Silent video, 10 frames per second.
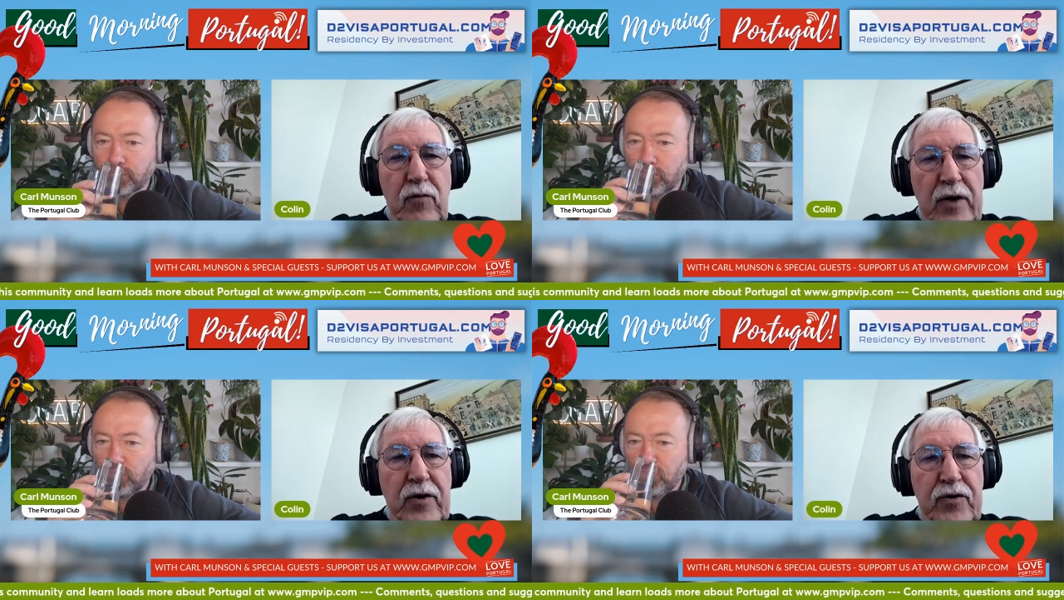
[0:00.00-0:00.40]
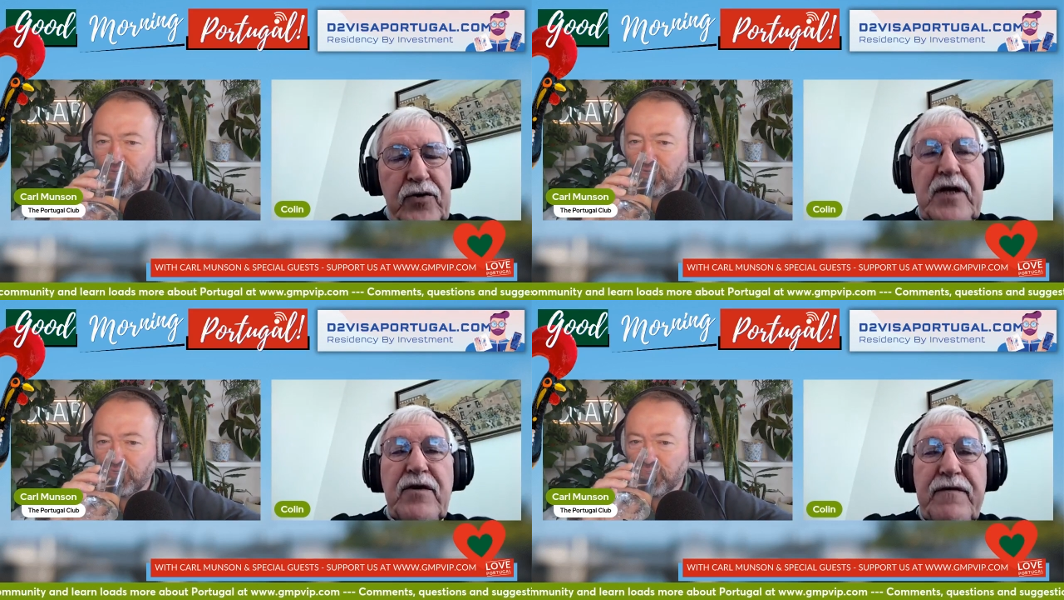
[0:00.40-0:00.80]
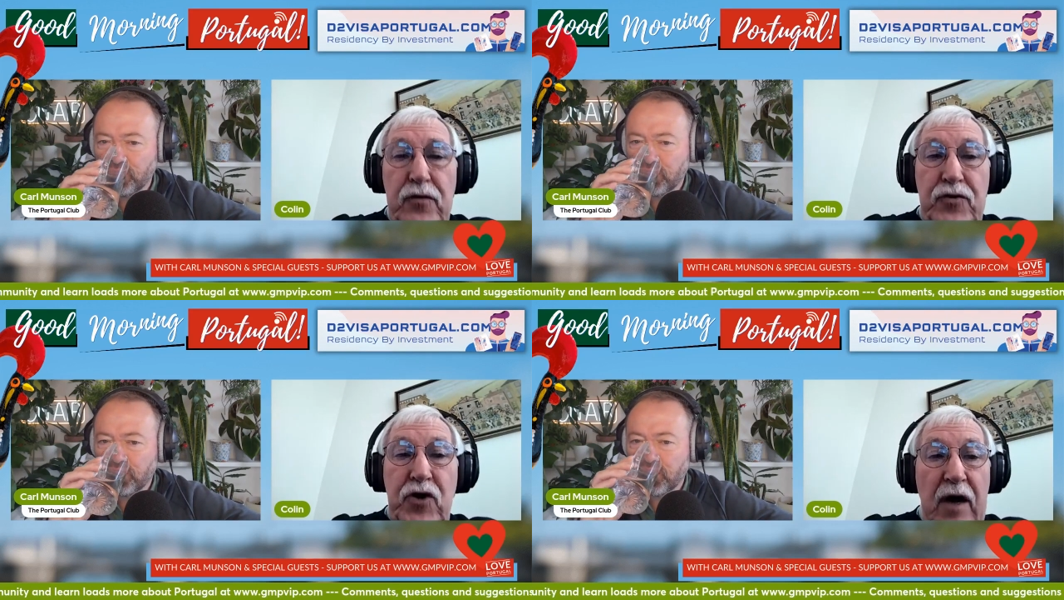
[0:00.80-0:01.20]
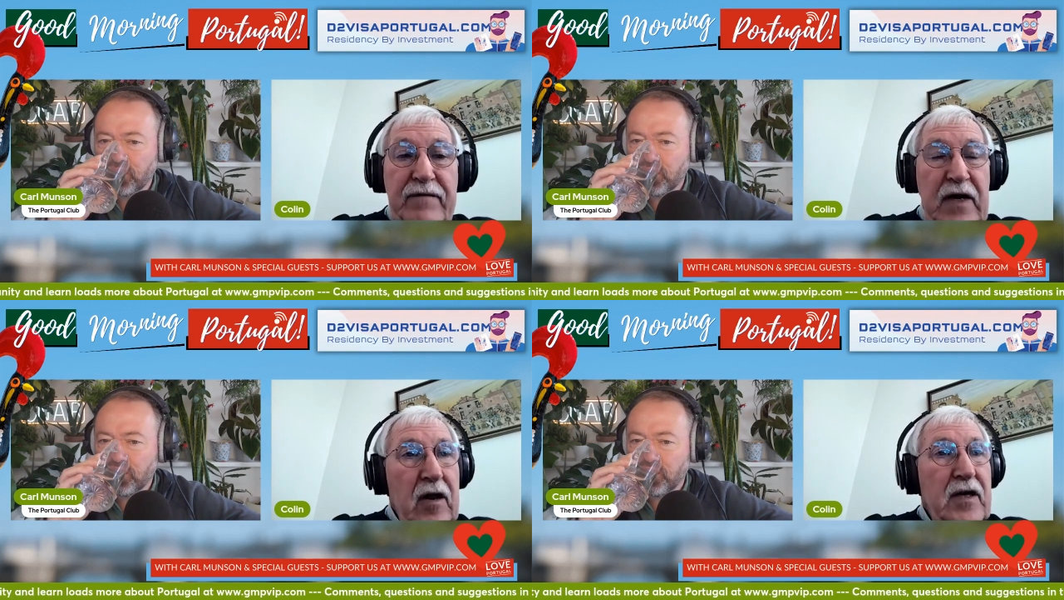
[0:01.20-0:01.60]
Speaker 1: Well, you need your full
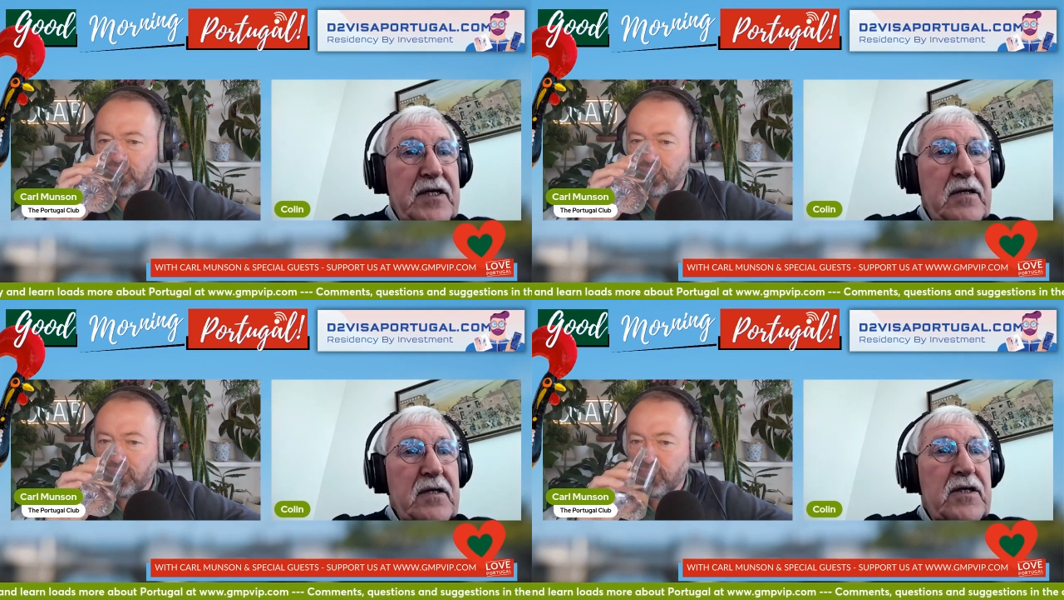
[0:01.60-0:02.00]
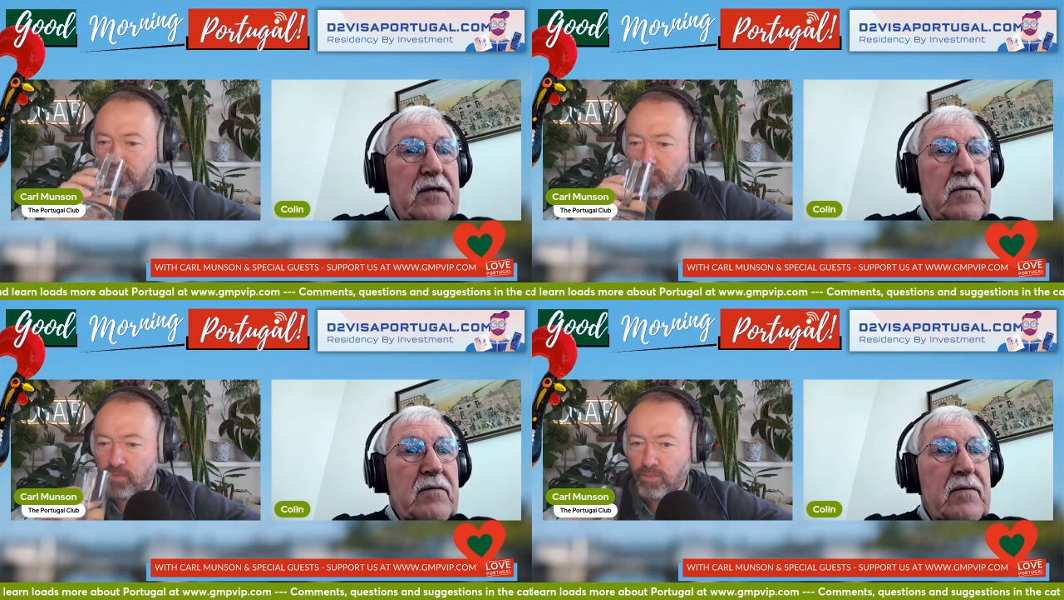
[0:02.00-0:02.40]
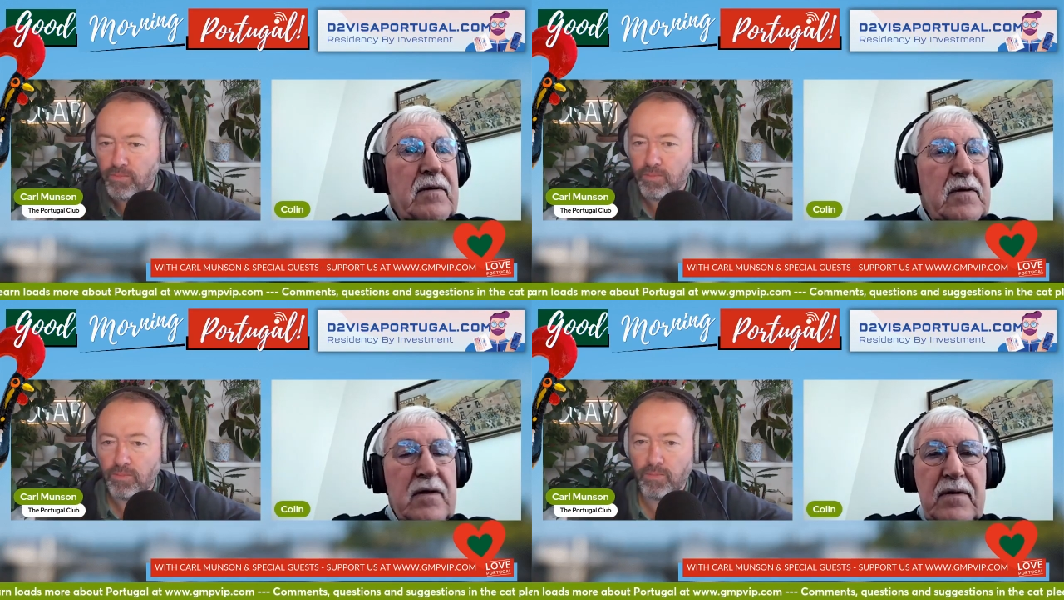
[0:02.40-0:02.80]
driving license, so